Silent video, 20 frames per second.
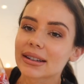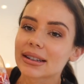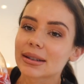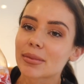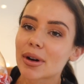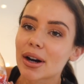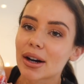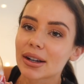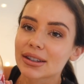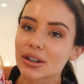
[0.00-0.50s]
a
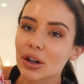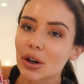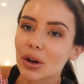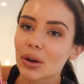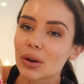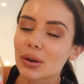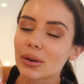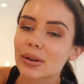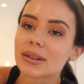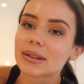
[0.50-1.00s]

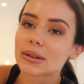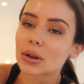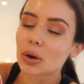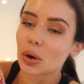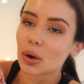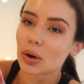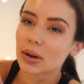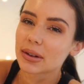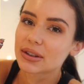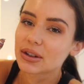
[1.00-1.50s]
tomato
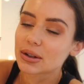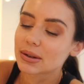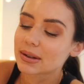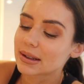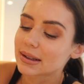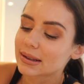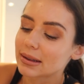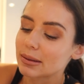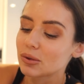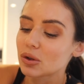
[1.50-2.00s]
sauce
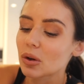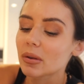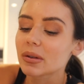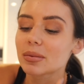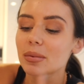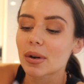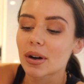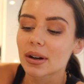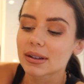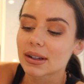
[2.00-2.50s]
using some chopped
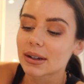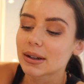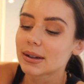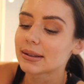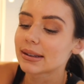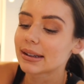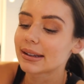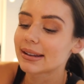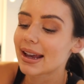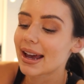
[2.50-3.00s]

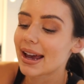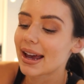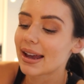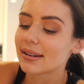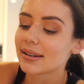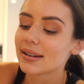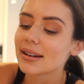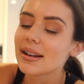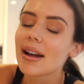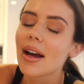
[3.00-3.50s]
tomatoes, and
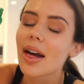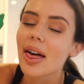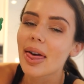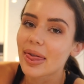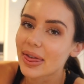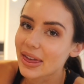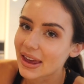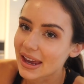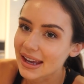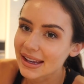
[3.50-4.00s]
then
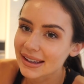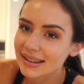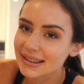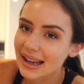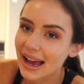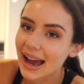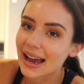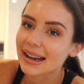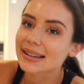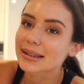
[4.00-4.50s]

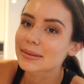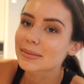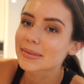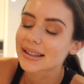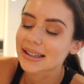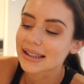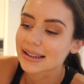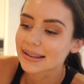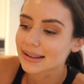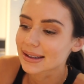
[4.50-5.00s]
this, add some
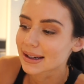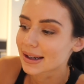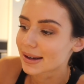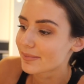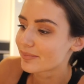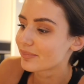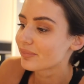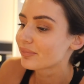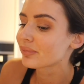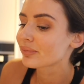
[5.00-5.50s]

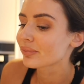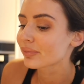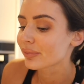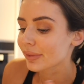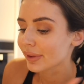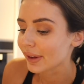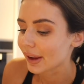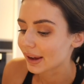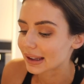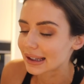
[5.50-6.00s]
seasoning,
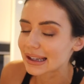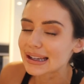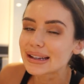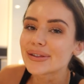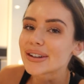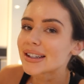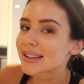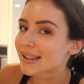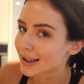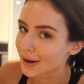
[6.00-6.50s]

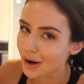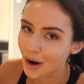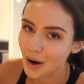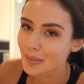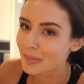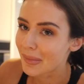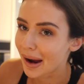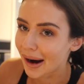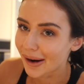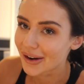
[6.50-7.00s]
leave it to like
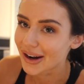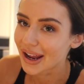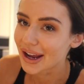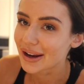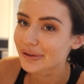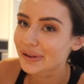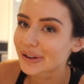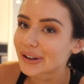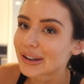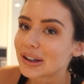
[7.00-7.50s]

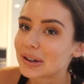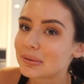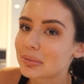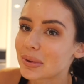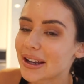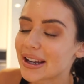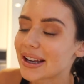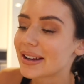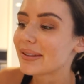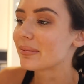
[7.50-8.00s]
marinate for a little
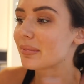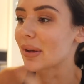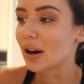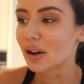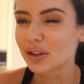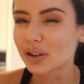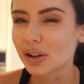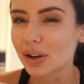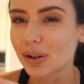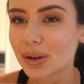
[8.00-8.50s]
bit, but
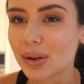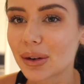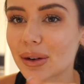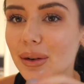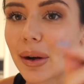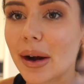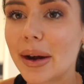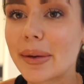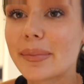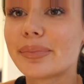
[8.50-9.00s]
I'll show you
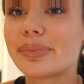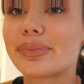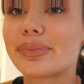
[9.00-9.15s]
anyway.